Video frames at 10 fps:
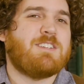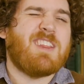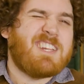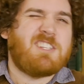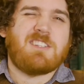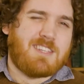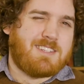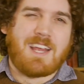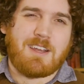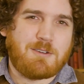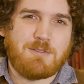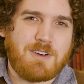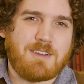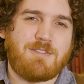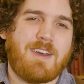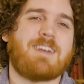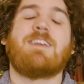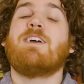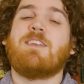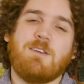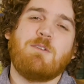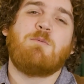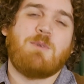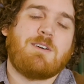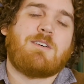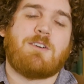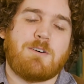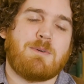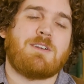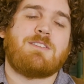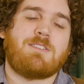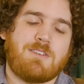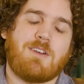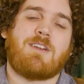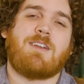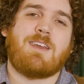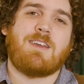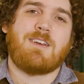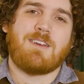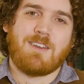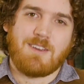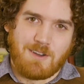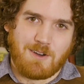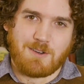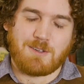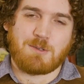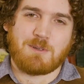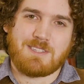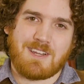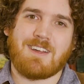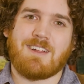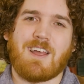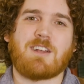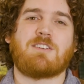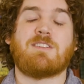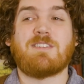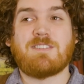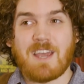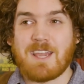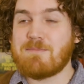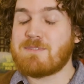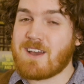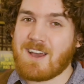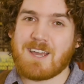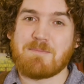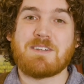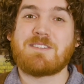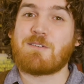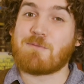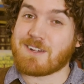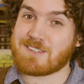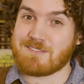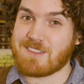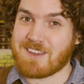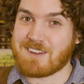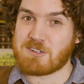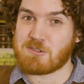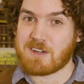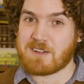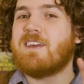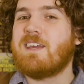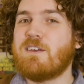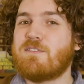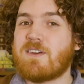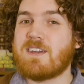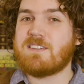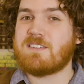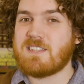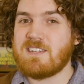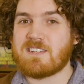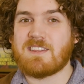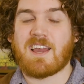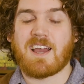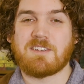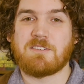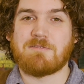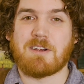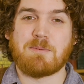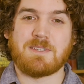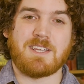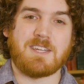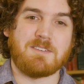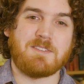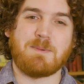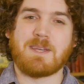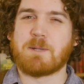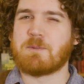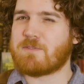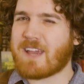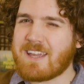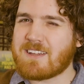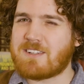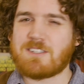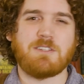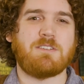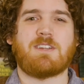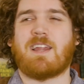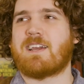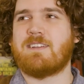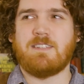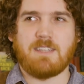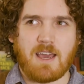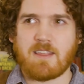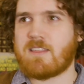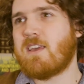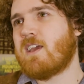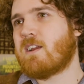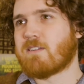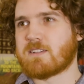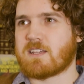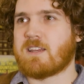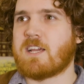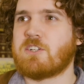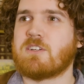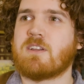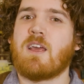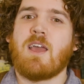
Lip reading: So that's just a technical fun fact. You will almost certainly go to a Senate election the same time as the rest of the country. If a seat in the House of Representatives becomes vacant due to like death, resignation,